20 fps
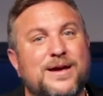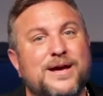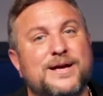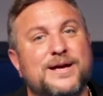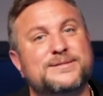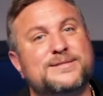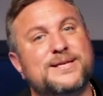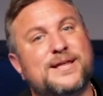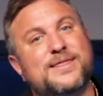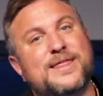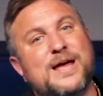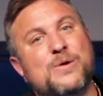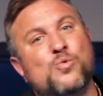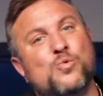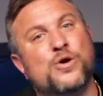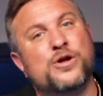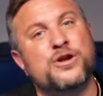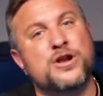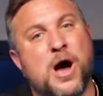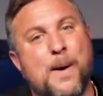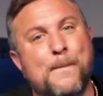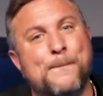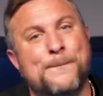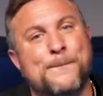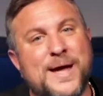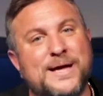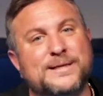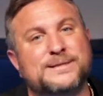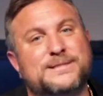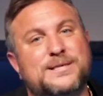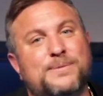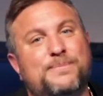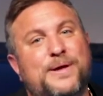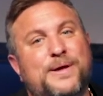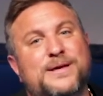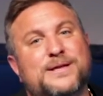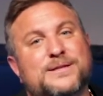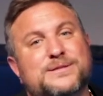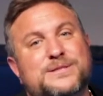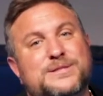is that they were not meant to
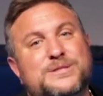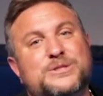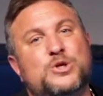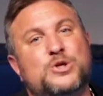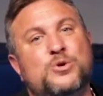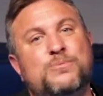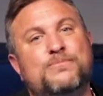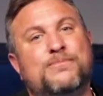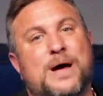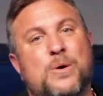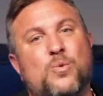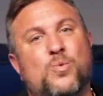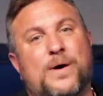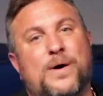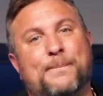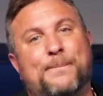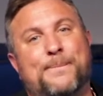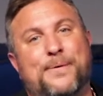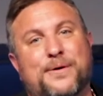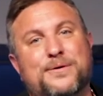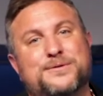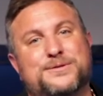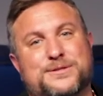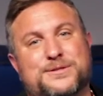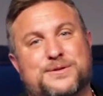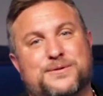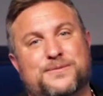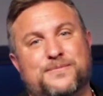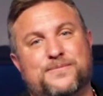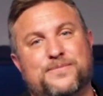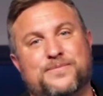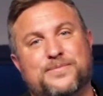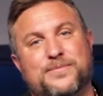be consumed by one person.